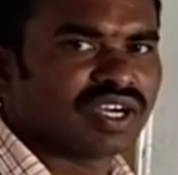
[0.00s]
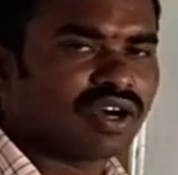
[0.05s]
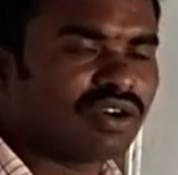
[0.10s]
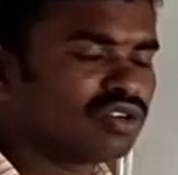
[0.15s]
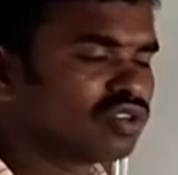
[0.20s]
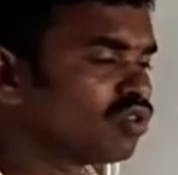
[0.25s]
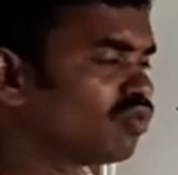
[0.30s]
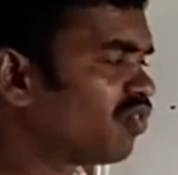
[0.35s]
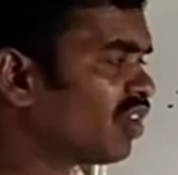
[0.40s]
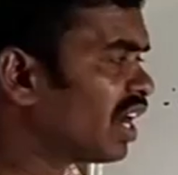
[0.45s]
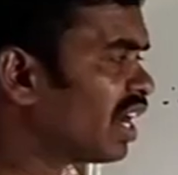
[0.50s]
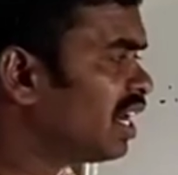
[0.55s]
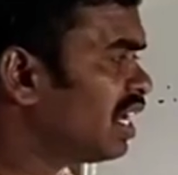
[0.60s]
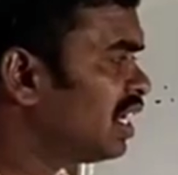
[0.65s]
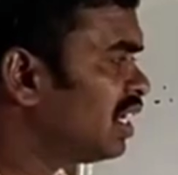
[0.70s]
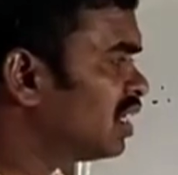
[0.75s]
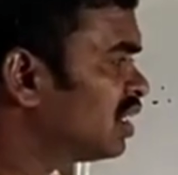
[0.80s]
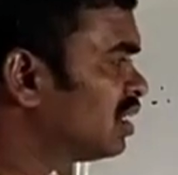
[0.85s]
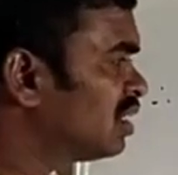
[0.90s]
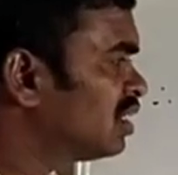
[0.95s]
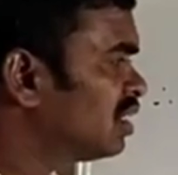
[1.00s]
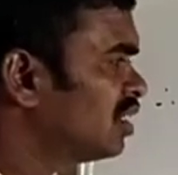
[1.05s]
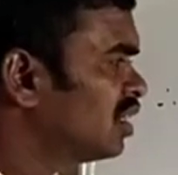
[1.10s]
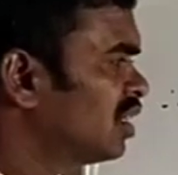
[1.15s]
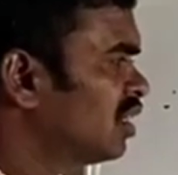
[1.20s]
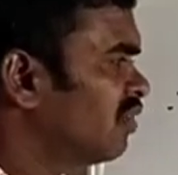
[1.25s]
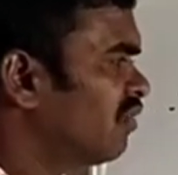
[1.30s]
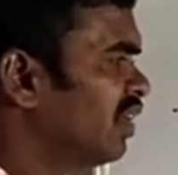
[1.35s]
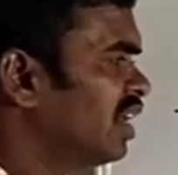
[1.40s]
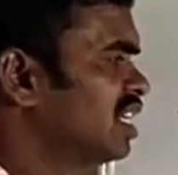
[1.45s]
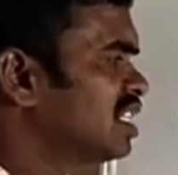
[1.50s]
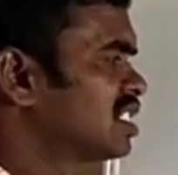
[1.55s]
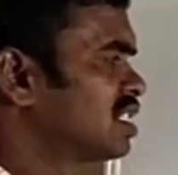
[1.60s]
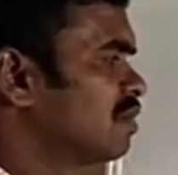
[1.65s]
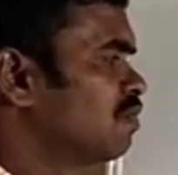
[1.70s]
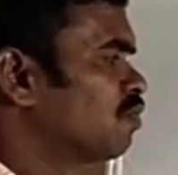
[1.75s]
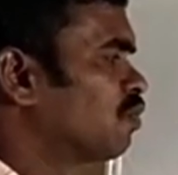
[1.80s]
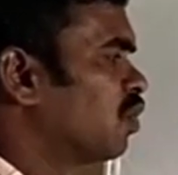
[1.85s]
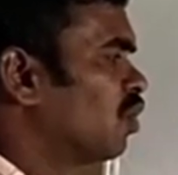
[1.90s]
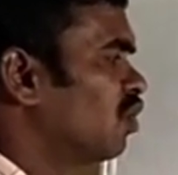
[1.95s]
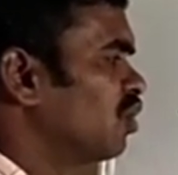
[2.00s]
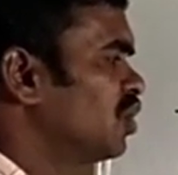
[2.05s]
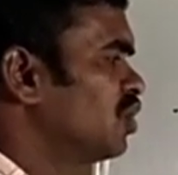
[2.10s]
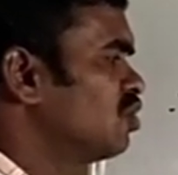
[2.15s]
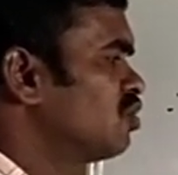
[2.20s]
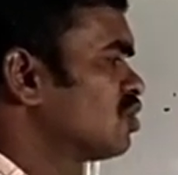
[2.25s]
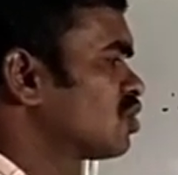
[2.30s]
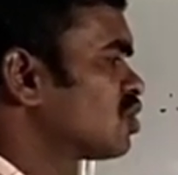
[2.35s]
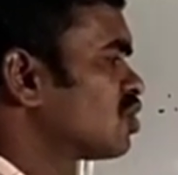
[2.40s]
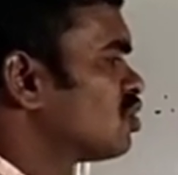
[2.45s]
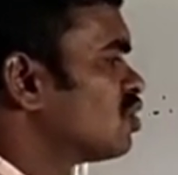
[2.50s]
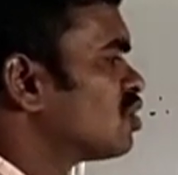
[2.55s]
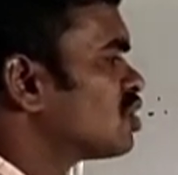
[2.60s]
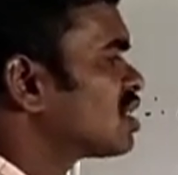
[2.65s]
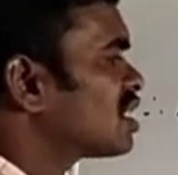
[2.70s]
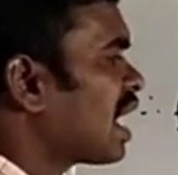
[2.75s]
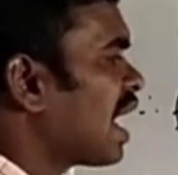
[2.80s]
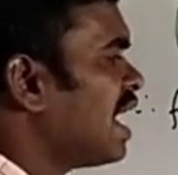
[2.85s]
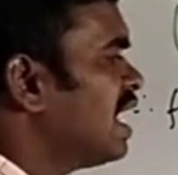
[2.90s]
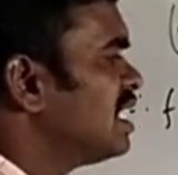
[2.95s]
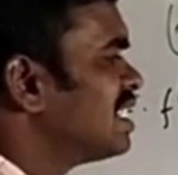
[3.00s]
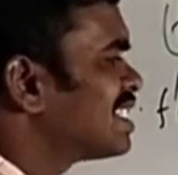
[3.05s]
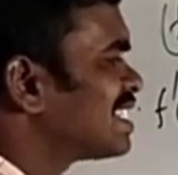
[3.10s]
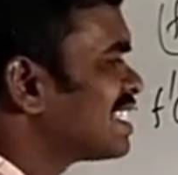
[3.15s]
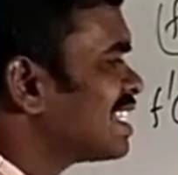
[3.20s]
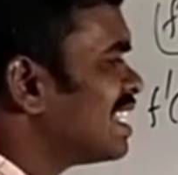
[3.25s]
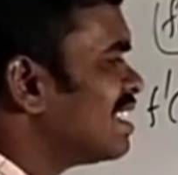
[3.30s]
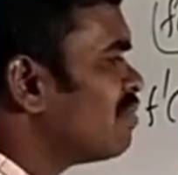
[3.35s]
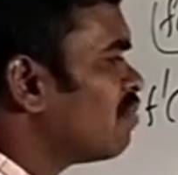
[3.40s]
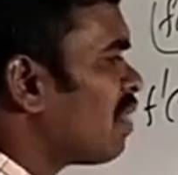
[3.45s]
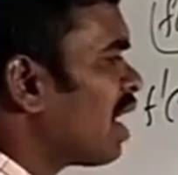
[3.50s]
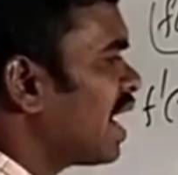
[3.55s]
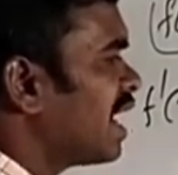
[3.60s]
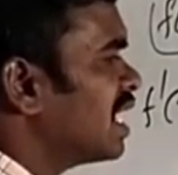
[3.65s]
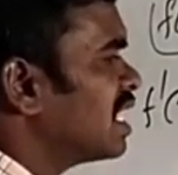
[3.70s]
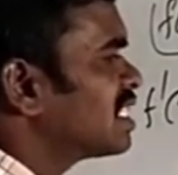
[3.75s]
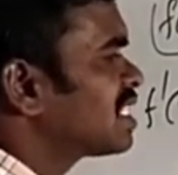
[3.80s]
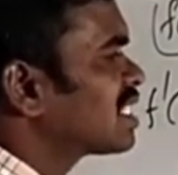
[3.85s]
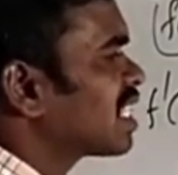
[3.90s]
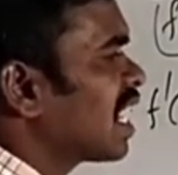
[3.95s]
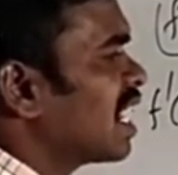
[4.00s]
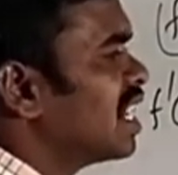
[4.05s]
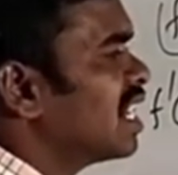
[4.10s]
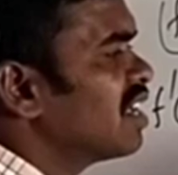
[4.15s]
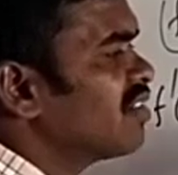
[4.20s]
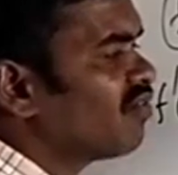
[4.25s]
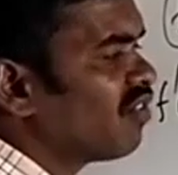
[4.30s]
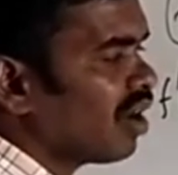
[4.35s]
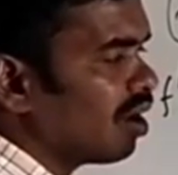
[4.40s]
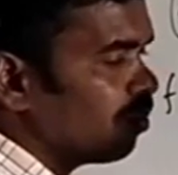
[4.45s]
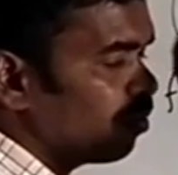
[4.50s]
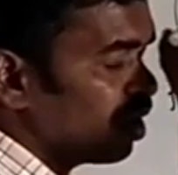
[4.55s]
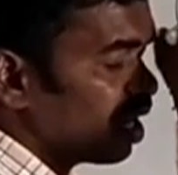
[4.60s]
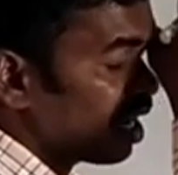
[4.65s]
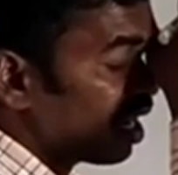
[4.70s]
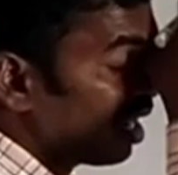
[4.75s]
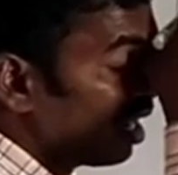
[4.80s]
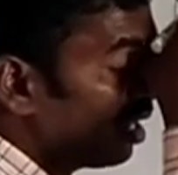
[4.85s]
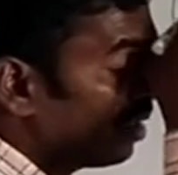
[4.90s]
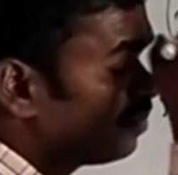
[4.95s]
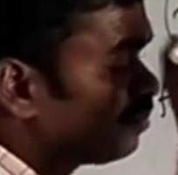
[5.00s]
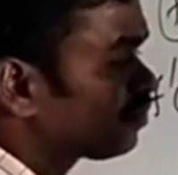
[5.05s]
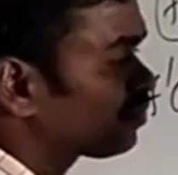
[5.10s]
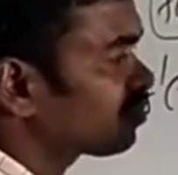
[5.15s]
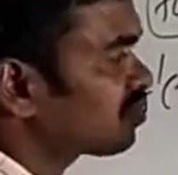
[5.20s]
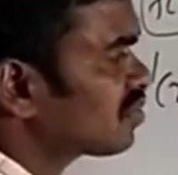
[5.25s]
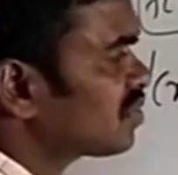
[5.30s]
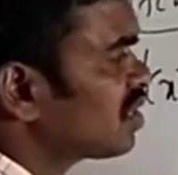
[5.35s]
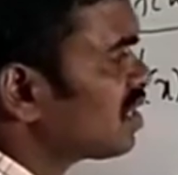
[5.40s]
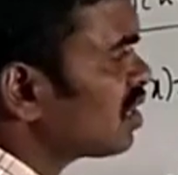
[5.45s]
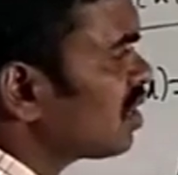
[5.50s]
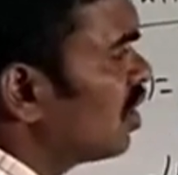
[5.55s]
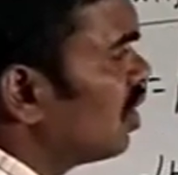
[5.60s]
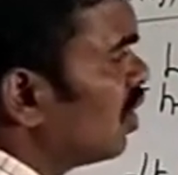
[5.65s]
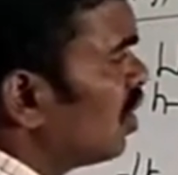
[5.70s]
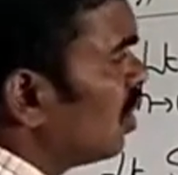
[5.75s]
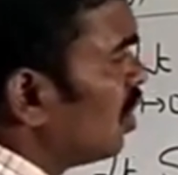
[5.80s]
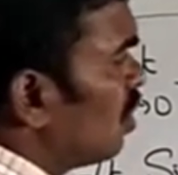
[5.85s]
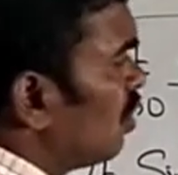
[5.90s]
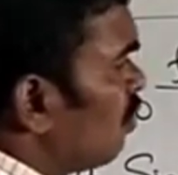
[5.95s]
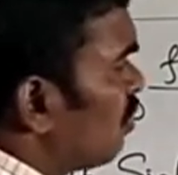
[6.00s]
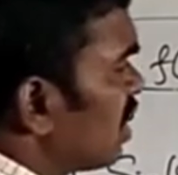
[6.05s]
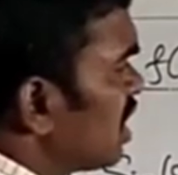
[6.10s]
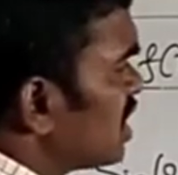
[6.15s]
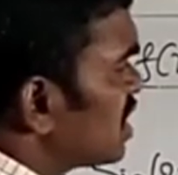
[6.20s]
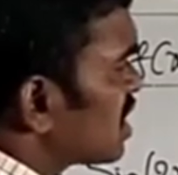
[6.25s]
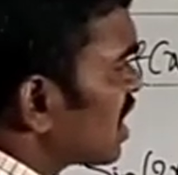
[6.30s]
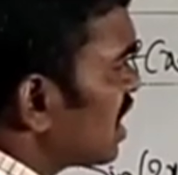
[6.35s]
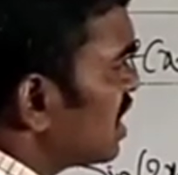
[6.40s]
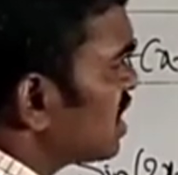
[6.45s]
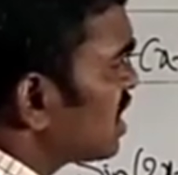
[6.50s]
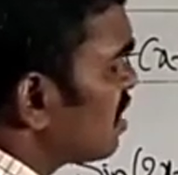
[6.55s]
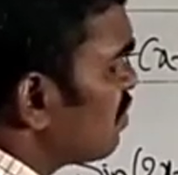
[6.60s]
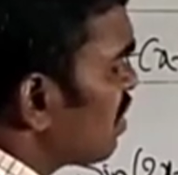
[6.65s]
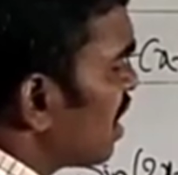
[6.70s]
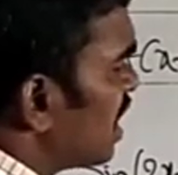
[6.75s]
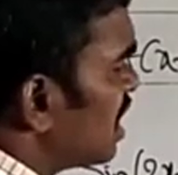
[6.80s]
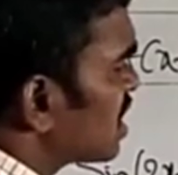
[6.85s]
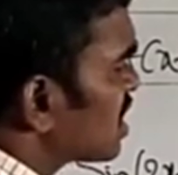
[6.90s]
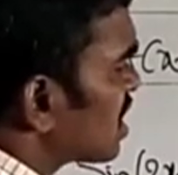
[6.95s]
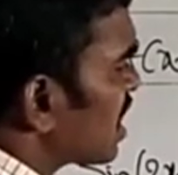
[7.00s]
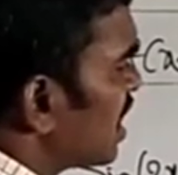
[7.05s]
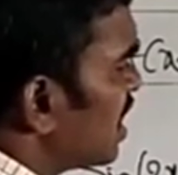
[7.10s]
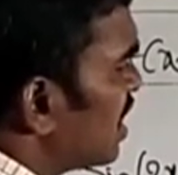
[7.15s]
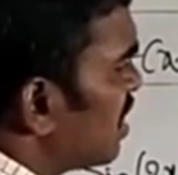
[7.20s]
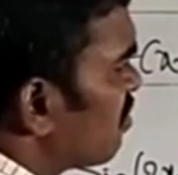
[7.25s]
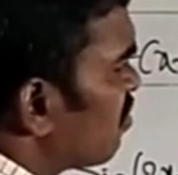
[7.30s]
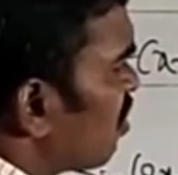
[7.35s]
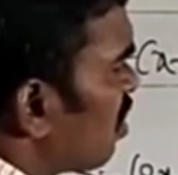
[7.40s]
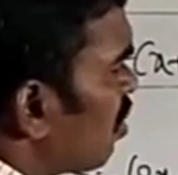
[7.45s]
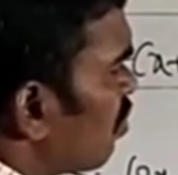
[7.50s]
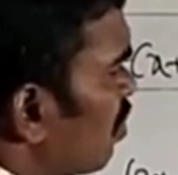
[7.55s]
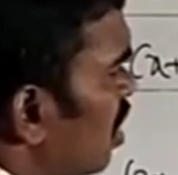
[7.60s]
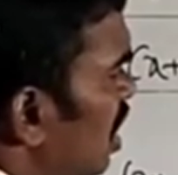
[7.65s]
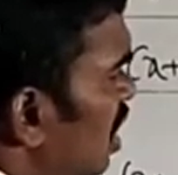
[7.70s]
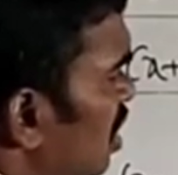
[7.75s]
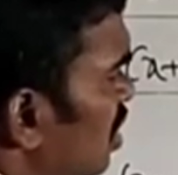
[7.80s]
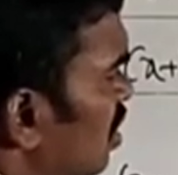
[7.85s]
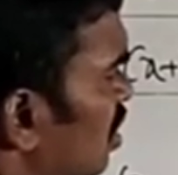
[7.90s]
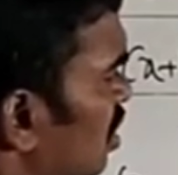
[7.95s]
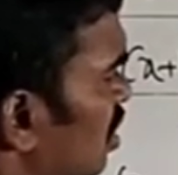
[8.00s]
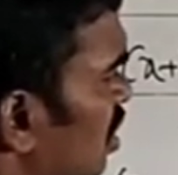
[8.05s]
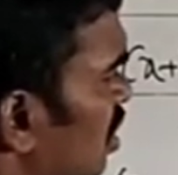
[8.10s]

How to find? Very simple. Use sin c minus sin d formula. What is sin c minus sin d formula?